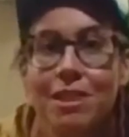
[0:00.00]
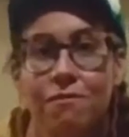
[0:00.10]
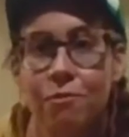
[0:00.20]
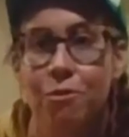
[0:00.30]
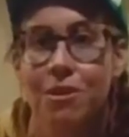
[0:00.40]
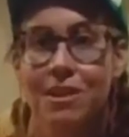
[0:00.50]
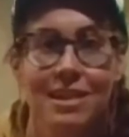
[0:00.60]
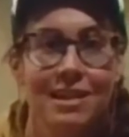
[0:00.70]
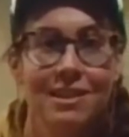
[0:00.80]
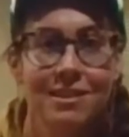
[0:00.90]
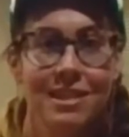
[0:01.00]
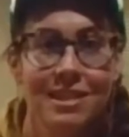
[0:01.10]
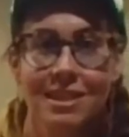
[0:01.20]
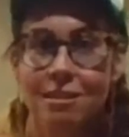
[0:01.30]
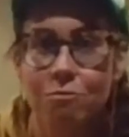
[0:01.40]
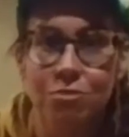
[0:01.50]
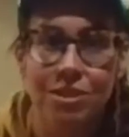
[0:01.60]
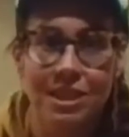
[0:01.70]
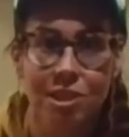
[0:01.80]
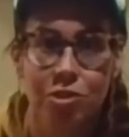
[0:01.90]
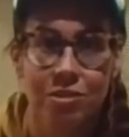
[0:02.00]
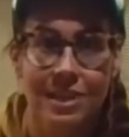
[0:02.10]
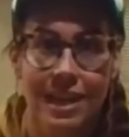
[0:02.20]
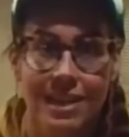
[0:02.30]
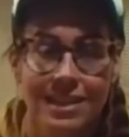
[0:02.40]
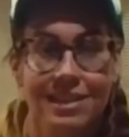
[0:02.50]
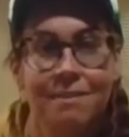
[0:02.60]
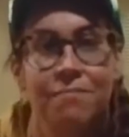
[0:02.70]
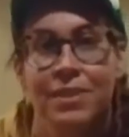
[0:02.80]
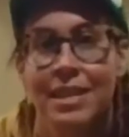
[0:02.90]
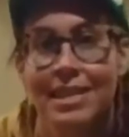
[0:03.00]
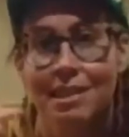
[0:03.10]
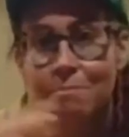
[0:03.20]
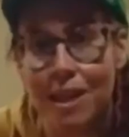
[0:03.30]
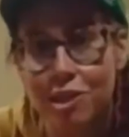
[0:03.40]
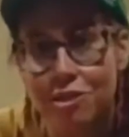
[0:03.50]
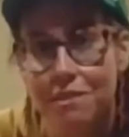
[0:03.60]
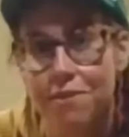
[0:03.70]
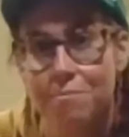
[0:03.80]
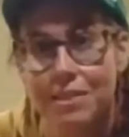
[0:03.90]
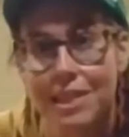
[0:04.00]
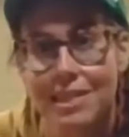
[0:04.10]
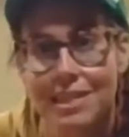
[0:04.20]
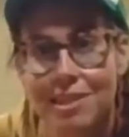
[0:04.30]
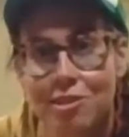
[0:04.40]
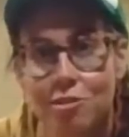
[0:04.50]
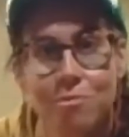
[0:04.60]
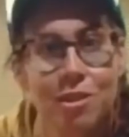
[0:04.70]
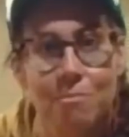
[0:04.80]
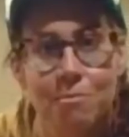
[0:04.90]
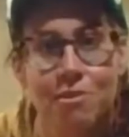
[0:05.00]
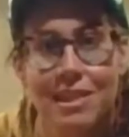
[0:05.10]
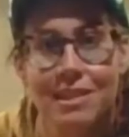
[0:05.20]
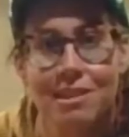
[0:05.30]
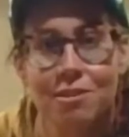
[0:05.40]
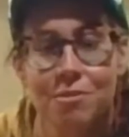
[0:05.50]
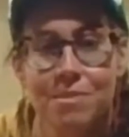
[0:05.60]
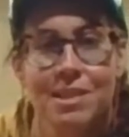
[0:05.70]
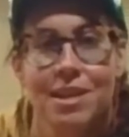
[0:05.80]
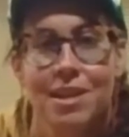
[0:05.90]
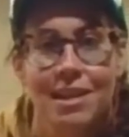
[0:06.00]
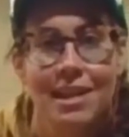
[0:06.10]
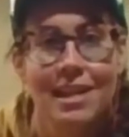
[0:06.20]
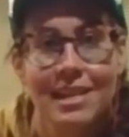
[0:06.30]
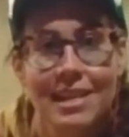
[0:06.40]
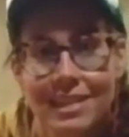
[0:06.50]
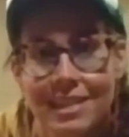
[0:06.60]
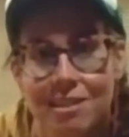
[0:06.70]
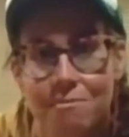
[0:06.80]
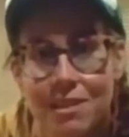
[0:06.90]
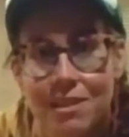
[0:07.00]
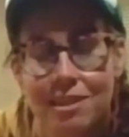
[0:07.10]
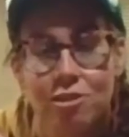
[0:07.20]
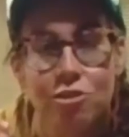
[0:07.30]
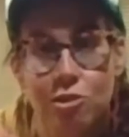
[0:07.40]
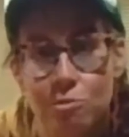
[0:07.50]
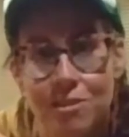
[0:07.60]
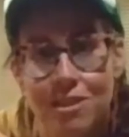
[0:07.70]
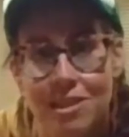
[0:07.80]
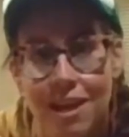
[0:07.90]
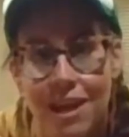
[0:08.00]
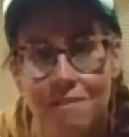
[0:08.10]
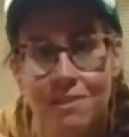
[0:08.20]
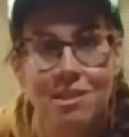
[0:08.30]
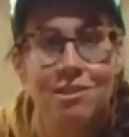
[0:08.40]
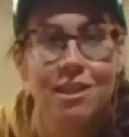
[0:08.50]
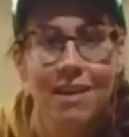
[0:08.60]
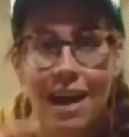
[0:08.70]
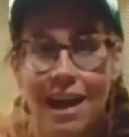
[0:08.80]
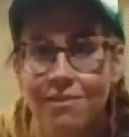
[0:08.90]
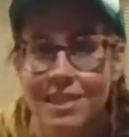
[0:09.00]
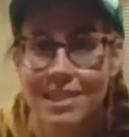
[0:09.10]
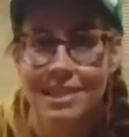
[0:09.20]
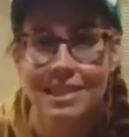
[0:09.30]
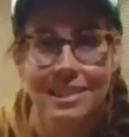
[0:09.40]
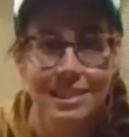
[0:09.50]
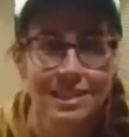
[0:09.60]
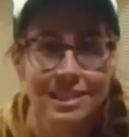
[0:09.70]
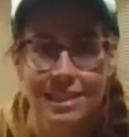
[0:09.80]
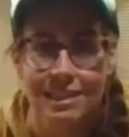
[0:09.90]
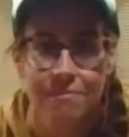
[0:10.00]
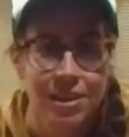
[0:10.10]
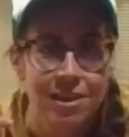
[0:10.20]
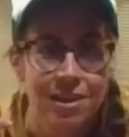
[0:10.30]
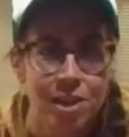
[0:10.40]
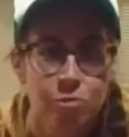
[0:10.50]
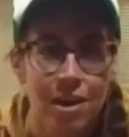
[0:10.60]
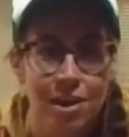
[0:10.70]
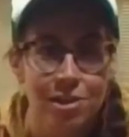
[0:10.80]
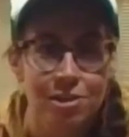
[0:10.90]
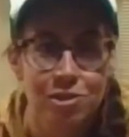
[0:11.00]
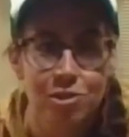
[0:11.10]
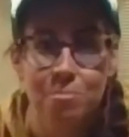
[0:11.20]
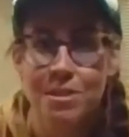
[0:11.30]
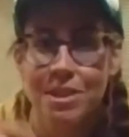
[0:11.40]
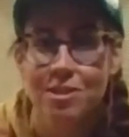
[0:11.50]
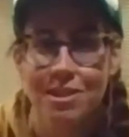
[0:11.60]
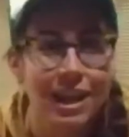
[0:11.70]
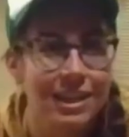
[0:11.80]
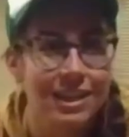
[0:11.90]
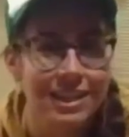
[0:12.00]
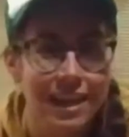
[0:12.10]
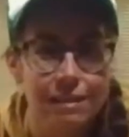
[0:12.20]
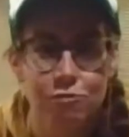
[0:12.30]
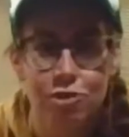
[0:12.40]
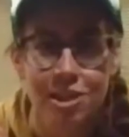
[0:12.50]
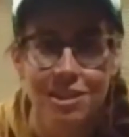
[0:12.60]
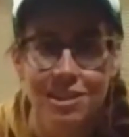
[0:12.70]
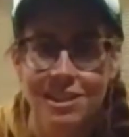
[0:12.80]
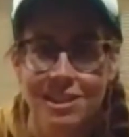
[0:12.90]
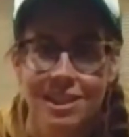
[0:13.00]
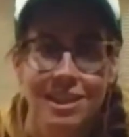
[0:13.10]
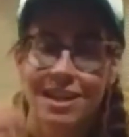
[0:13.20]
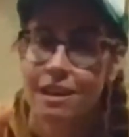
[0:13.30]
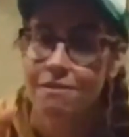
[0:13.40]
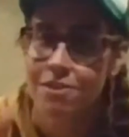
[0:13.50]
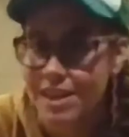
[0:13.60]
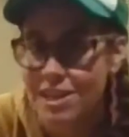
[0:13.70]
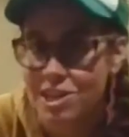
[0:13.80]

tenderness is really the true test. Especially for blended soups, your puree soups, it needs to be super soft so that you have consistency throughout your soup and you're not getting kind of chunks. If you're into chunks